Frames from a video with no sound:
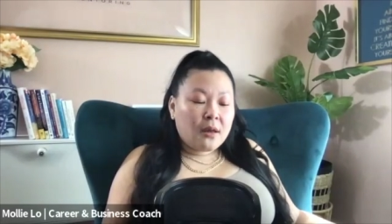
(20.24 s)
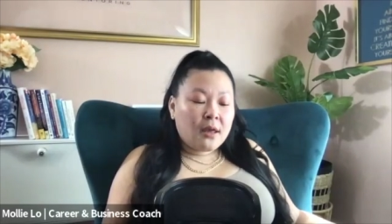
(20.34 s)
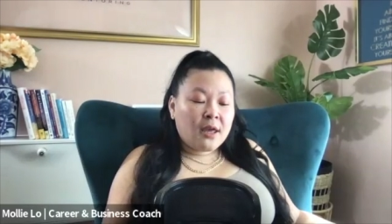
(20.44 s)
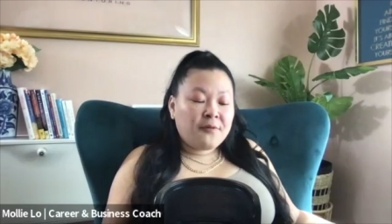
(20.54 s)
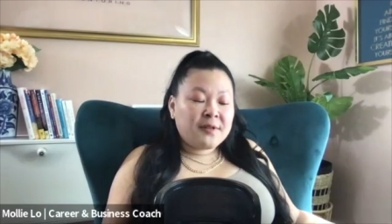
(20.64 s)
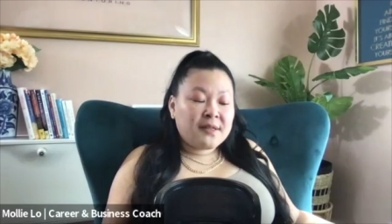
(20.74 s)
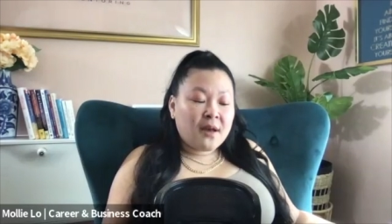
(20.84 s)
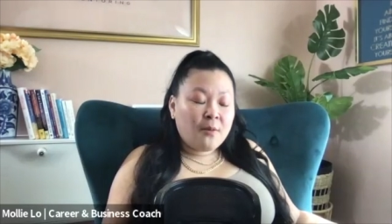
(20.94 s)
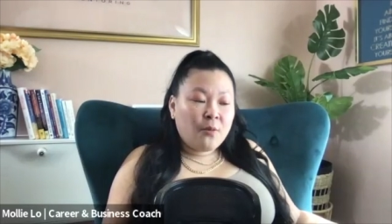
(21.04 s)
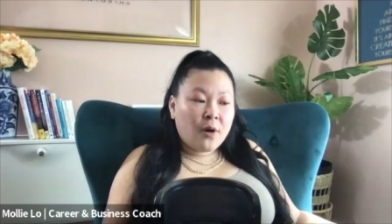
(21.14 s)
if
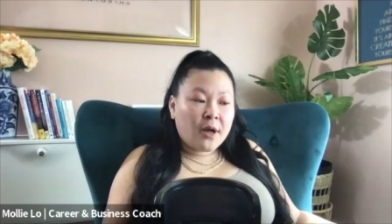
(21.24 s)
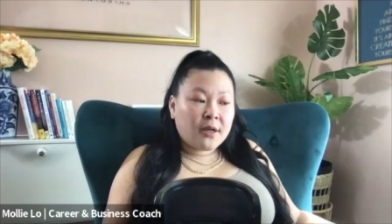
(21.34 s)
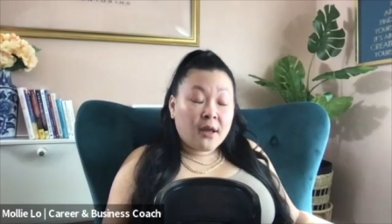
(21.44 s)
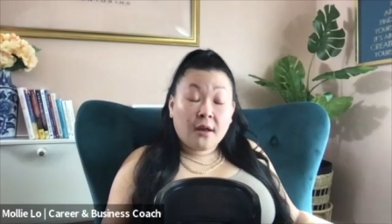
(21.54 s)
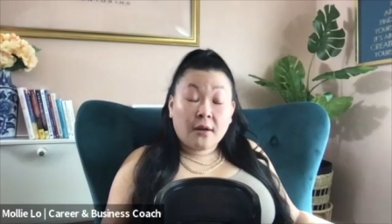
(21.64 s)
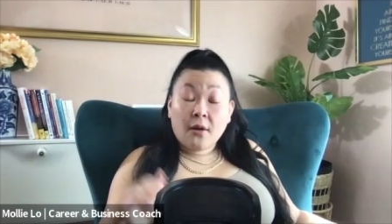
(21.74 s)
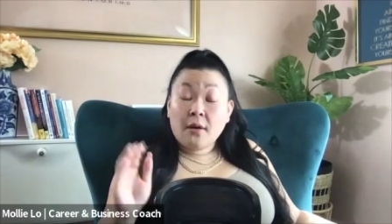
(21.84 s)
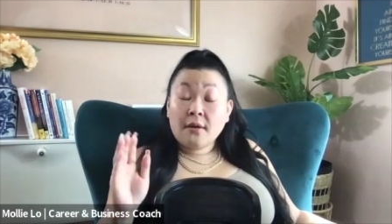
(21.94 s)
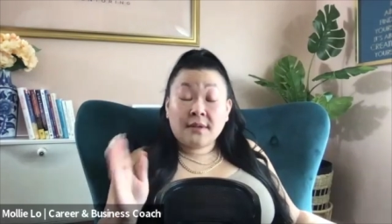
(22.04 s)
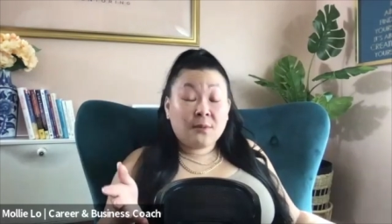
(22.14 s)
someone
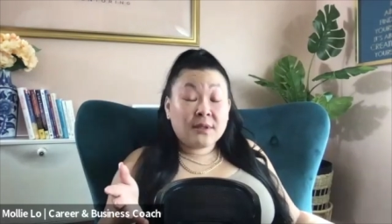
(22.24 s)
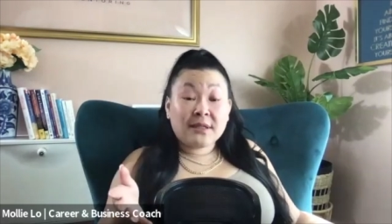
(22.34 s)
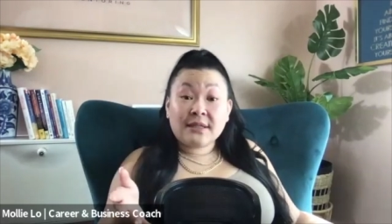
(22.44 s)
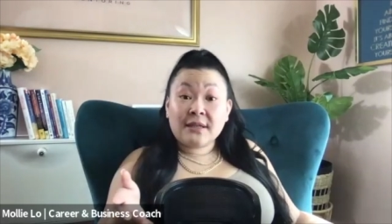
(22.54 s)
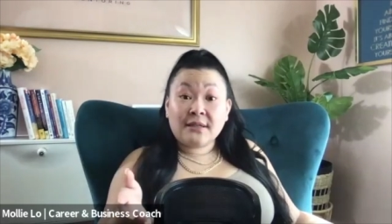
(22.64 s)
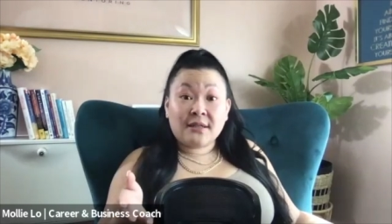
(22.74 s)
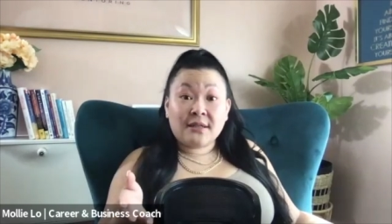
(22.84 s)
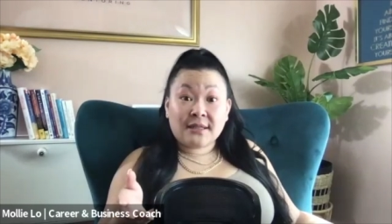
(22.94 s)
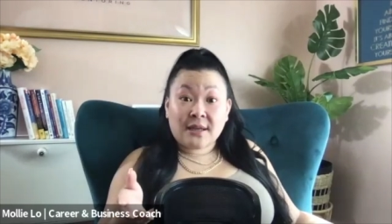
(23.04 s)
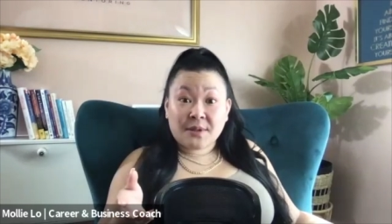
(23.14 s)
someone's listening to
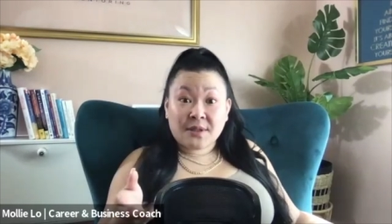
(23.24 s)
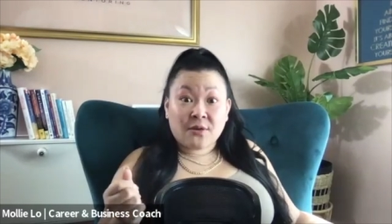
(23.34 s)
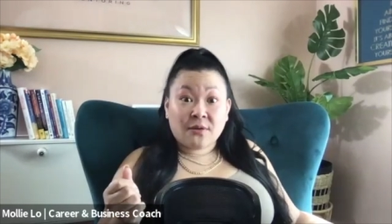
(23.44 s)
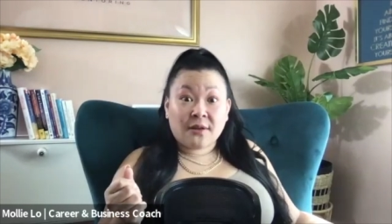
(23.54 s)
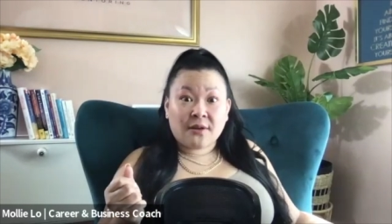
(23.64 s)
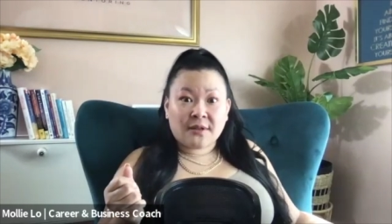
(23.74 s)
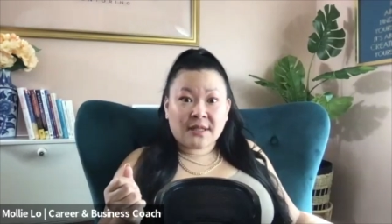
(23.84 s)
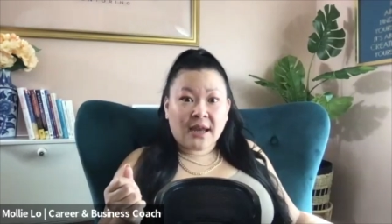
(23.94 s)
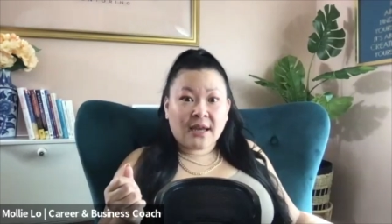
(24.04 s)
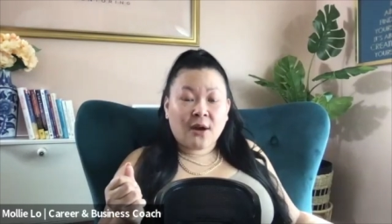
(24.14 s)
this episode and they're
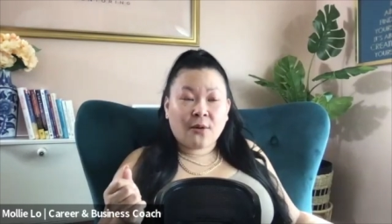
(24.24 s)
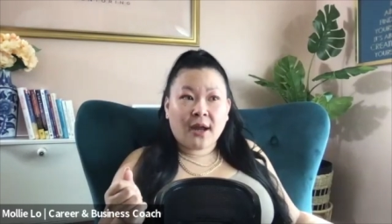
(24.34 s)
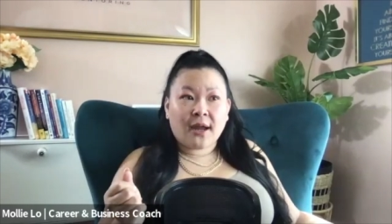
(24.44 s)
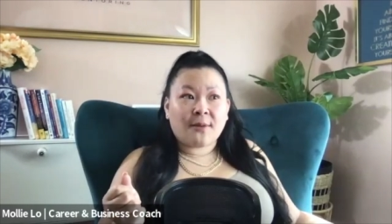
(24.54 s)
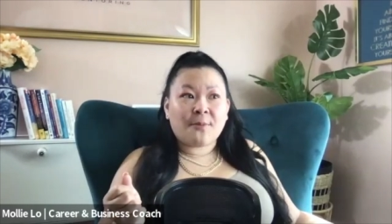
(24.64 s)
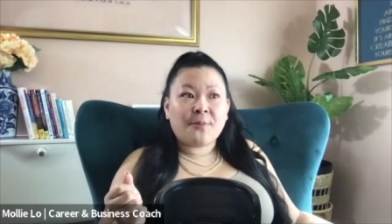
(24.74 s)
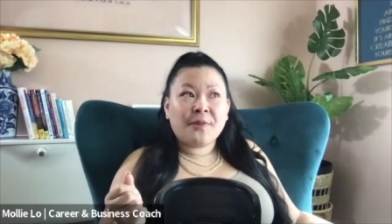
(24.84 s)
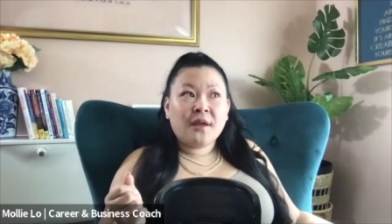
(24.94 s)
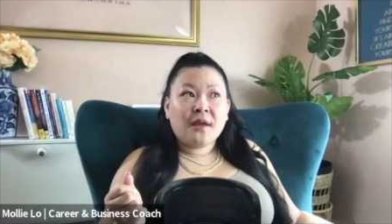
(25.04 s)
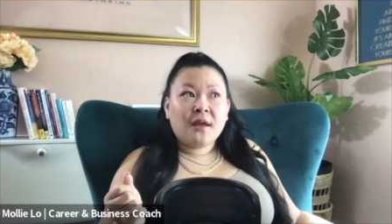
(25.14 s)
saying, "Okay,
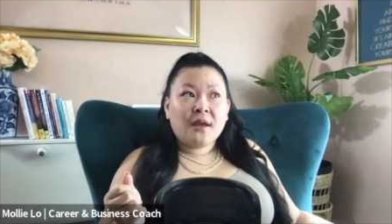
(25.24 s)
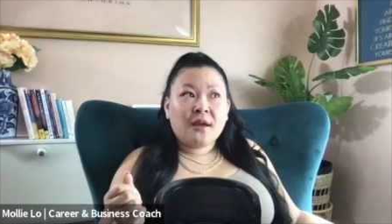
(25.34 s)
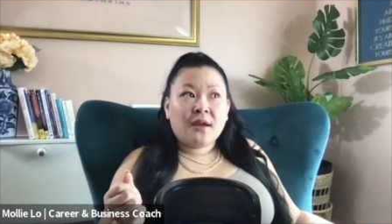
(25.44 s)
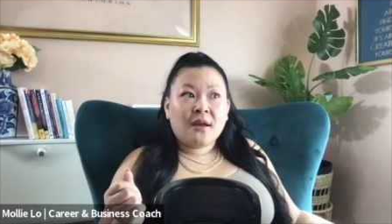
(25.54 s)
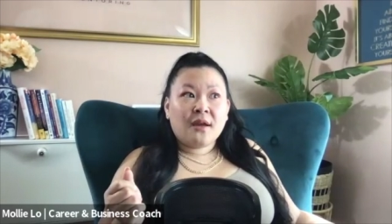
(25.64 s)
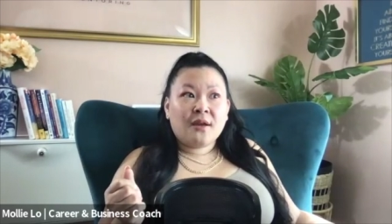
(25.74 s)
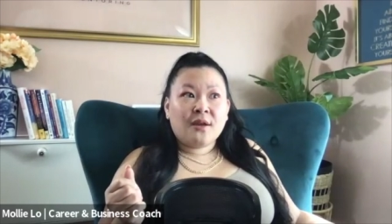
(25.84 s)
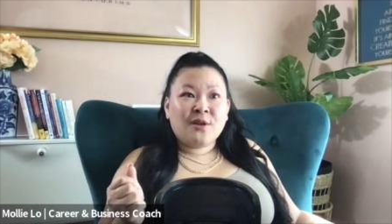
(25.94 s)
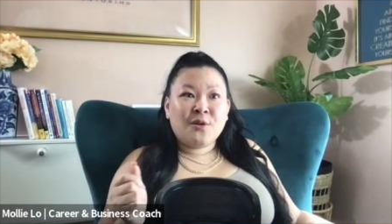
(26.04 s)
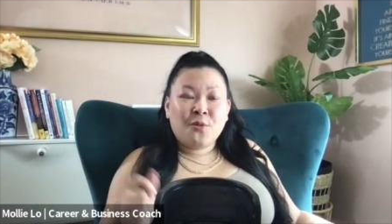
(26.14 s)

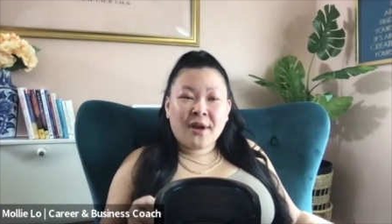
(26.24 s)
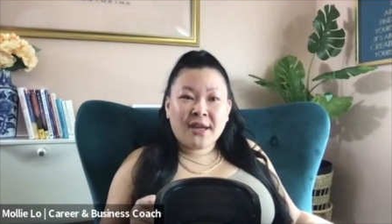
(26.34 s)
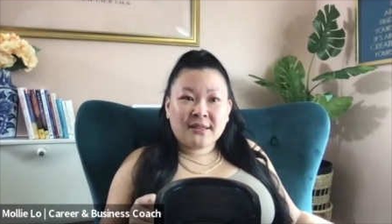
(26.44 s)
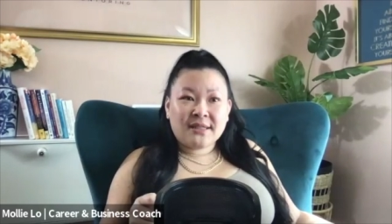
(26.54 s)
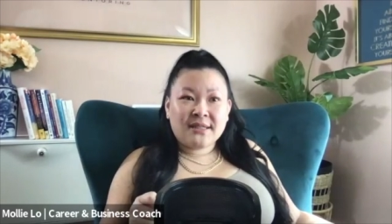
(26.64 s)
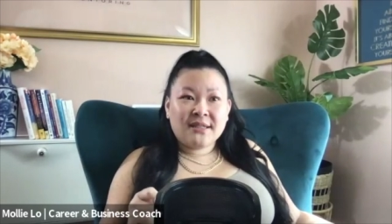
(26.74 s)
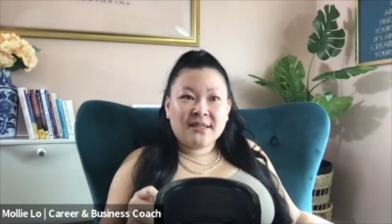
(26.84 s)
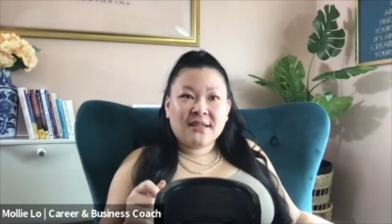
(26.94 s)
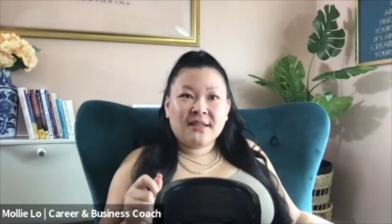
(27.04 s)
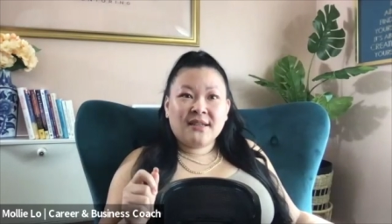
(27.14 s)
you went,
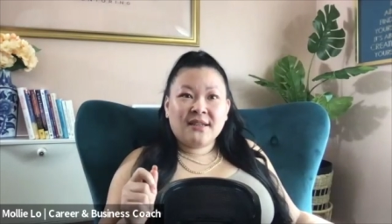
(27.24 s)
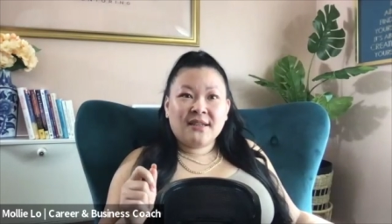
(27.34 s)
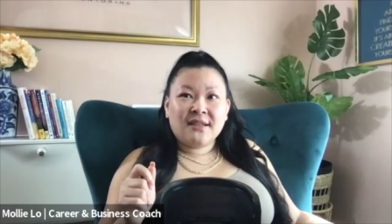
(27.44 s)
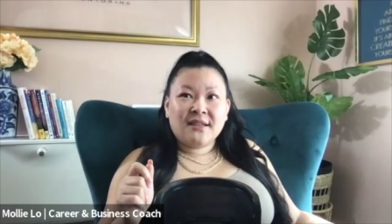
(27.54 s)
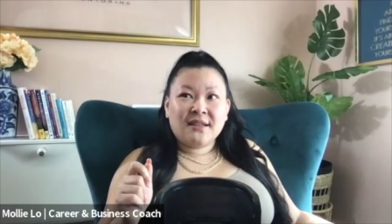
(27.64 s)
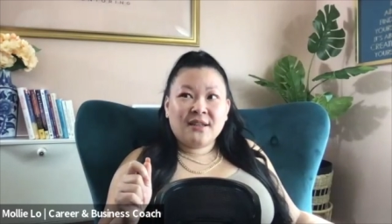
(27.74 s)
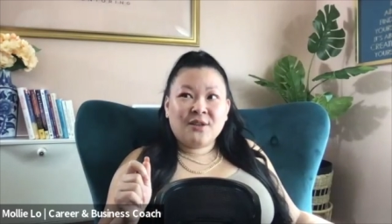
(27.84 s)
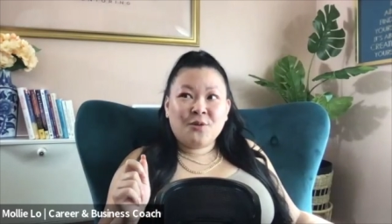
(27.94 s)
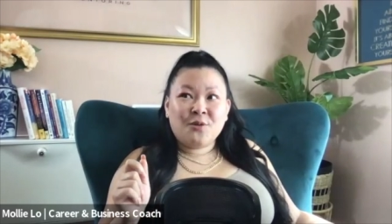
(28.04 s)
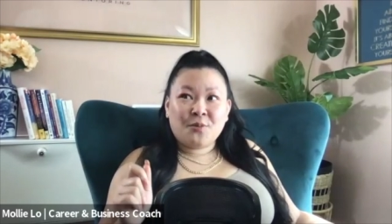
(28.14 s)

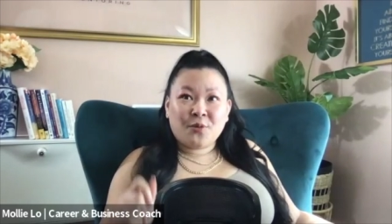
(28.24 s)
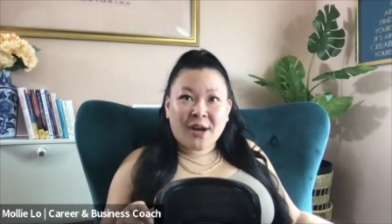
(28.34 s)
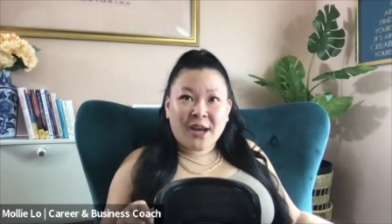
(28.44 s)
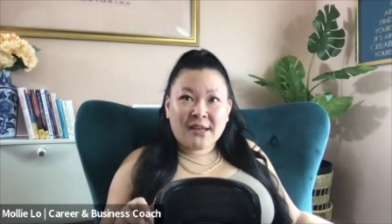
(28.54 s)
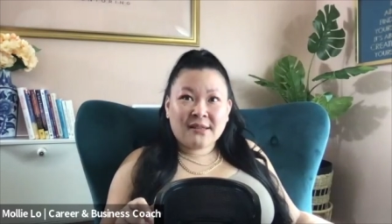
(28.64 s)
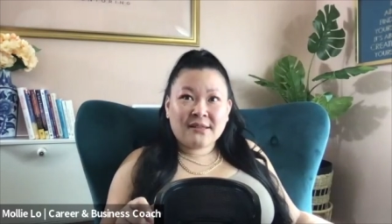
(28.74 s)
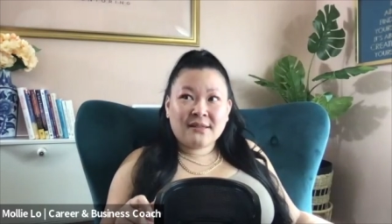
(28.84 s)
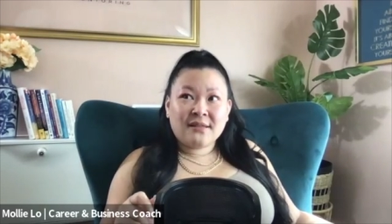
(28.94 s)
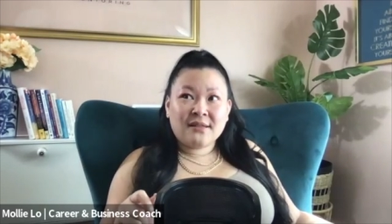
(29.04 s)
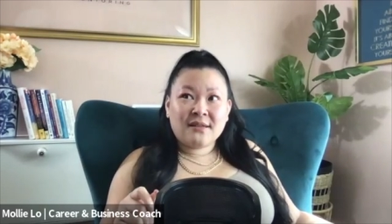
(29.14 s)
you
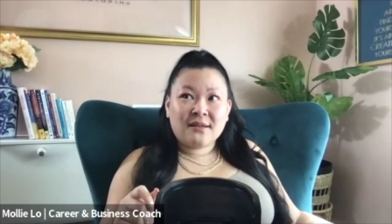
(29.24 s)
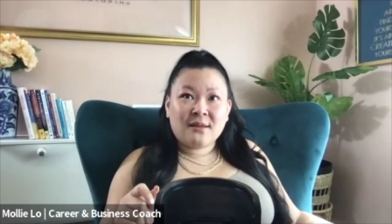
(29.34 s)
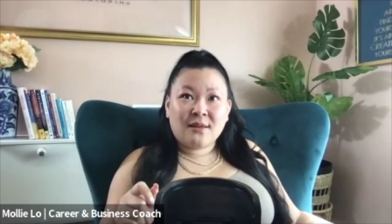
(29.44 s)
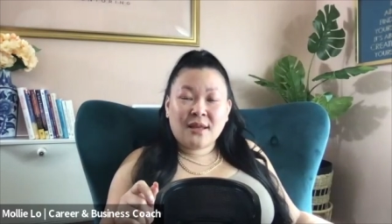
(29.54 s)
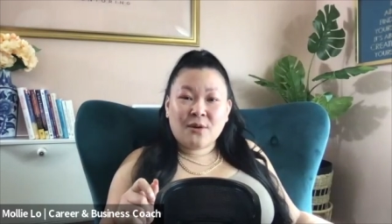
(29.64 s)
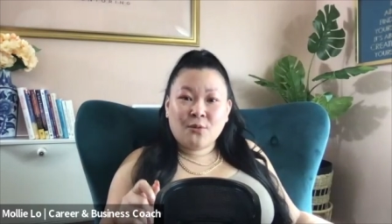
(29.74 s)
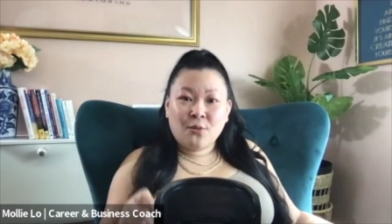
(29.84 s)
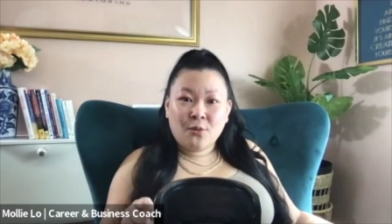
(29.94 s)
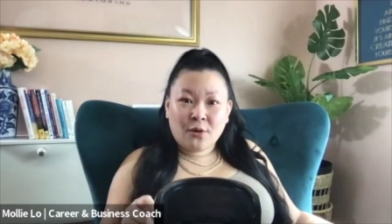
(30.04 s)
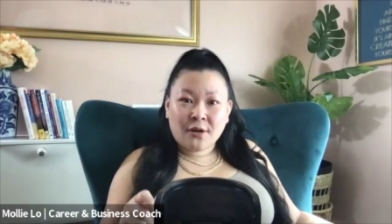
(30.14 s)
embraced the
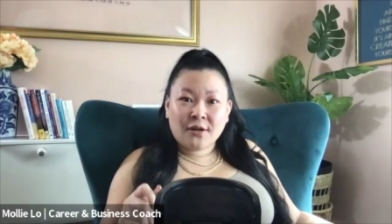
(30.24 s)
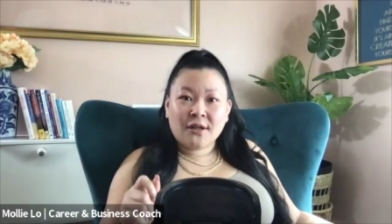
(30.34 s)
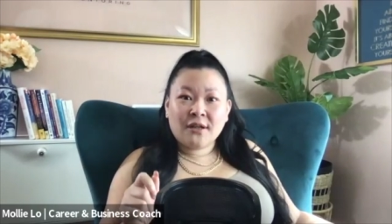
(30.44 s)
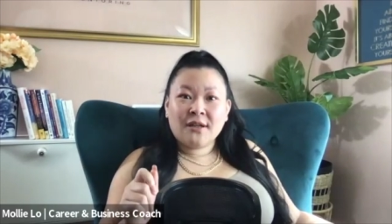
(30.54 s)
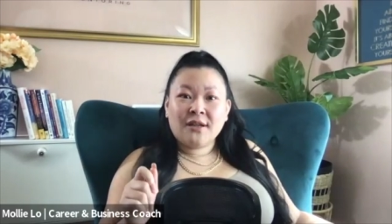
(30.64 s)
award